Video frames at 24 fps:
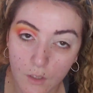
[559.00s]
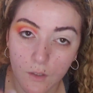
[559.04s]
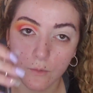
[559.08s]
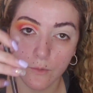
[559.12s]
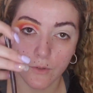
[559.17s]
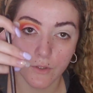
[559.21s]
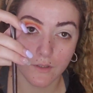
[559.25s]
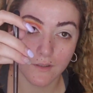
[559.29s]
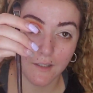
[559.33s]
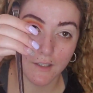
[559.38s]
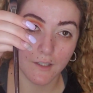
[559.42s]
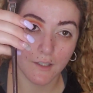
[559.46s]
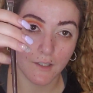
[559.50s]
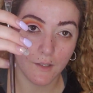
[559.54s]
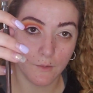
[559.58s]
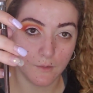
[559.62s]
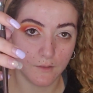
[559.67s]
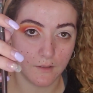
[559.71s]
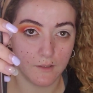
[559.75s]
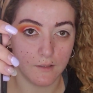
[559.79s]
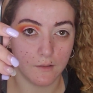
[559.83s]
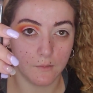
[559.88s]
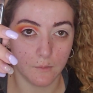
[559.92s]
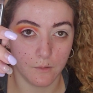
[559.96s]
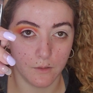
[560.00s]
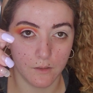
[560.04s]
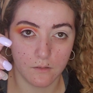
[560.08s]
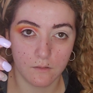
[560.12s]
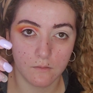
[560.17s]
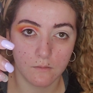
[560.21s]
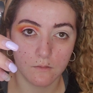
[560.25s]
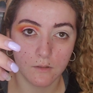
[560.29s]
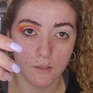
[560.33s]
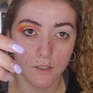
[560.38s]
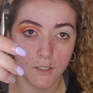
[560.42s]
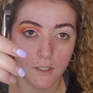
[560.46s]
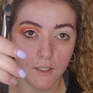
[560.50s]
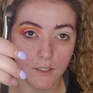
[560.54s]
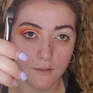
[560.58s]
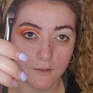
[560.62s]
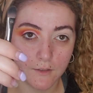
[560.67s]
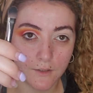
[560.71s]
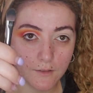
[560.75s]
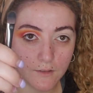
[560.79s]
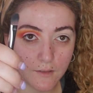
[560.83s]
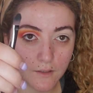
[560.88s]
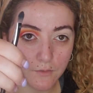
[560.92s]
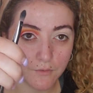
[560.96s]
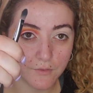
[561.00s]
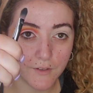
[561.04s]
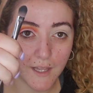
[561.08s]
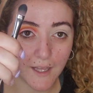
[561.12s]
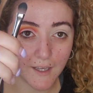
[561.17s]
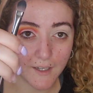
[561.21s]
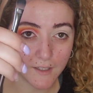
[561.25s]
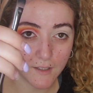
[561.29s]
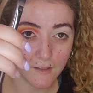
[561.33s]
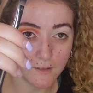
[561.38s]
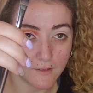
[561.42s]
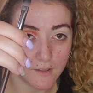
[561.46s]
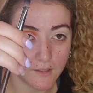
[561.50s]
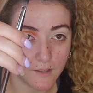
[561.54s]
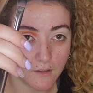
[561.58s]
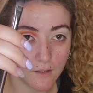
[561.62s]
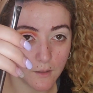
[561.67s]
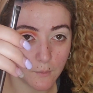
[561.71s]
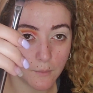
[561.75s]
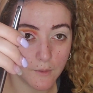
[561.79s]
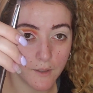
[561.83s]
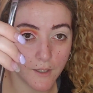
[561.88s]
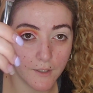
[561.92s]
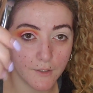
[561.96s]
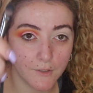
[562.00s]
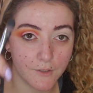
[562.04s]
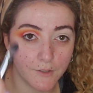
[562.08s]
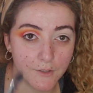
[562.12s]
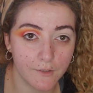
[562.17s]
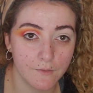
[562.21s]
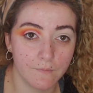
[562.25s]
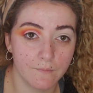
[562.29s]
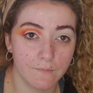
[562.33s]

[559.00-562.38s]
We're just going to use this one. It's just a flat concealer brush.